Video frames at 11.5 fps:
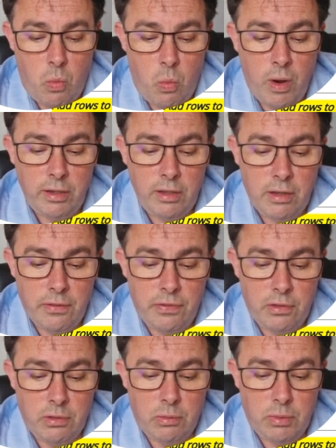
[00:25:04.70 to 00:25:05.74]

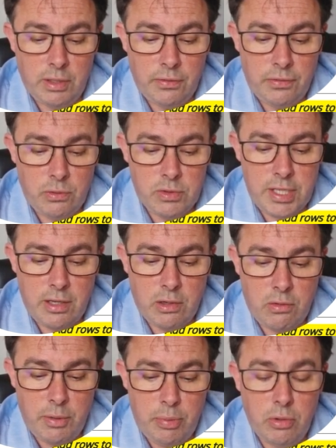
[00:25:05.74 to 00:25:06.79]
wonderful, wonderful
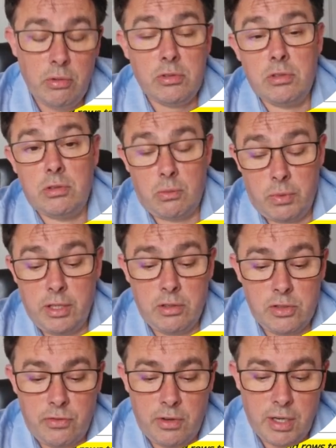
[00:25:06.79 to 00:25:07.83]
technical reports that
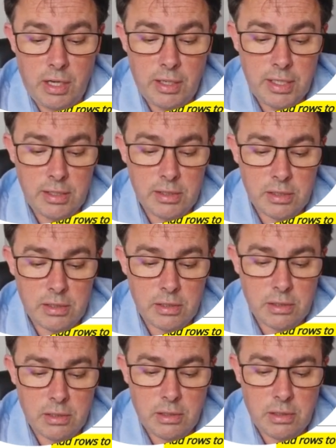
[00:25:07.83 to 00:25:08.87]
we use for our clients.